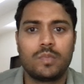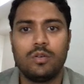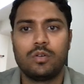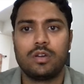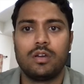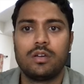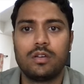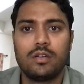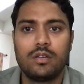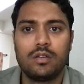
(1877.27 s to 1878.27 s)
Okay,
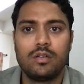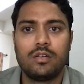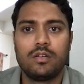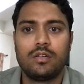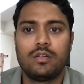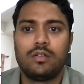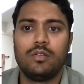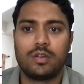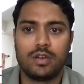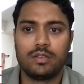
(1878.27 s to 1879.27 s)
I
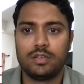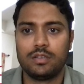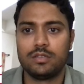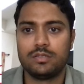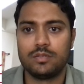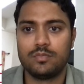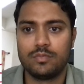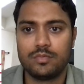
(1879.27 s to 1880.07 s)
think there's some,